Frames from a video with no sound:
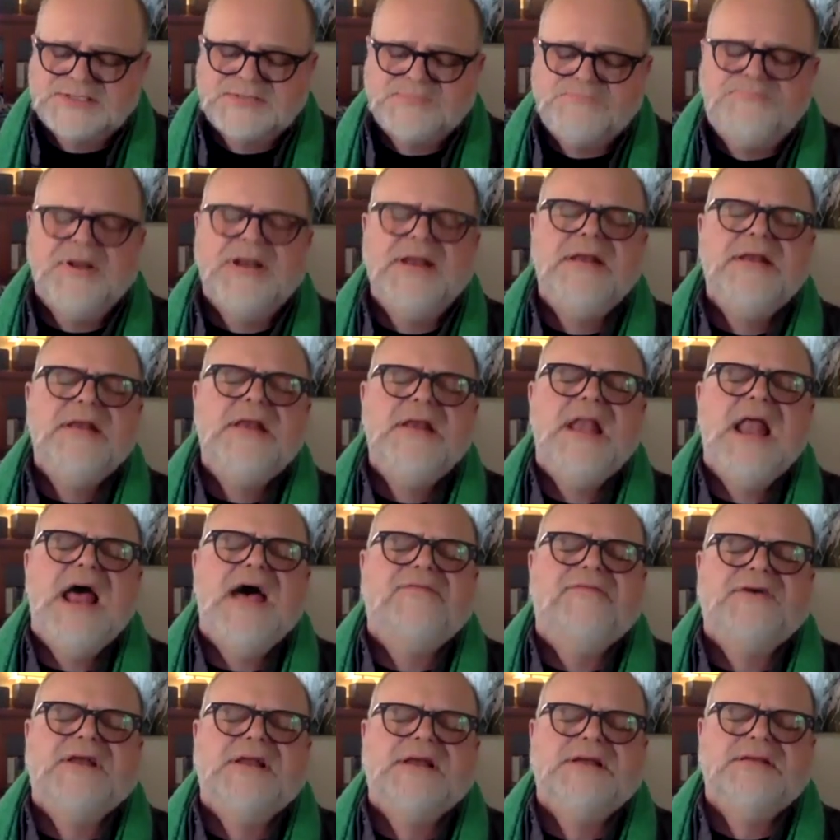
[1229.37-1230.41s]

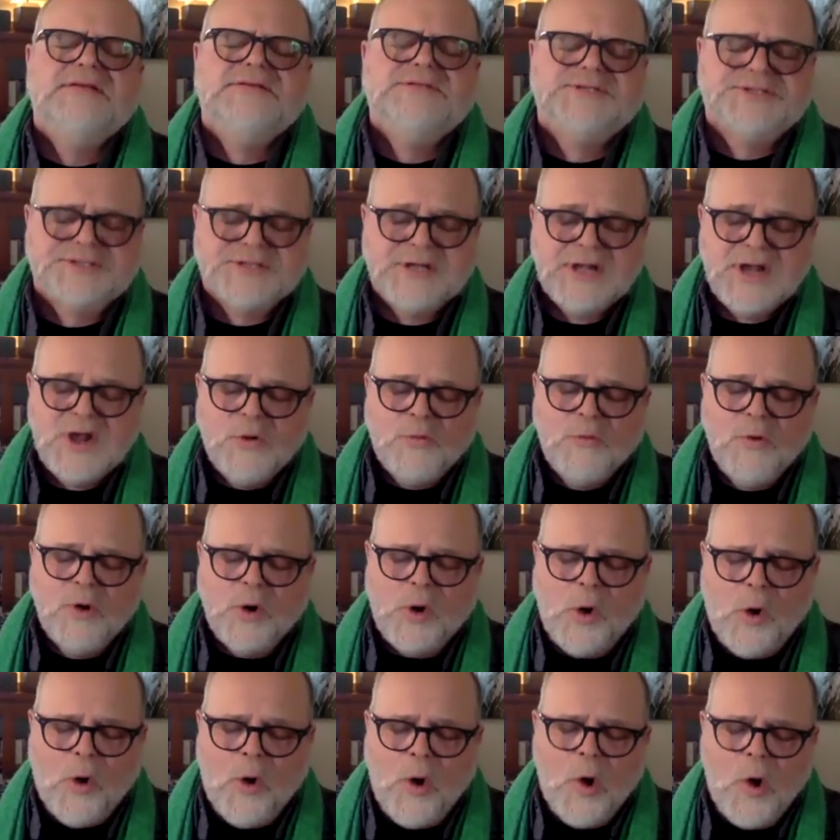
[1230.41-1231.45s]
benevolence
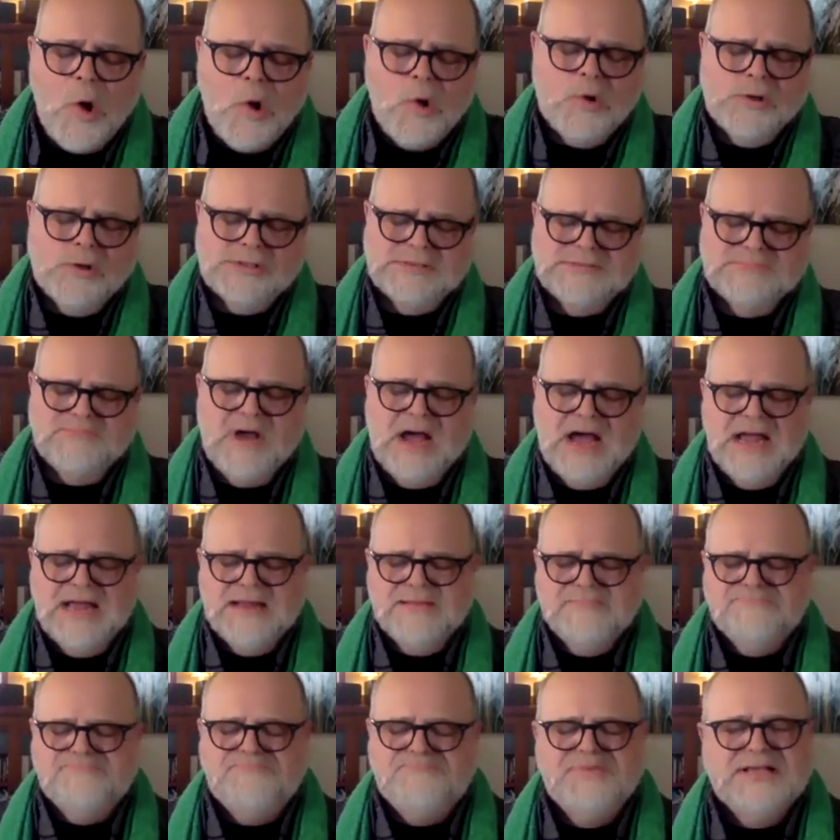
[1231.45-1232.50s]
were all my
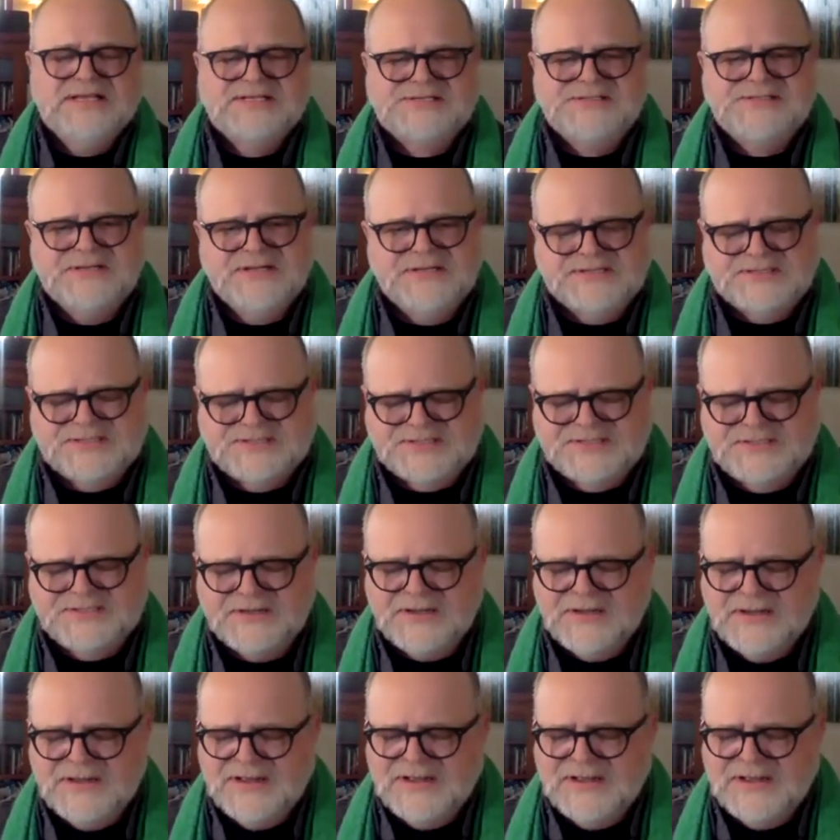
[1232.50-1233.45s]
business.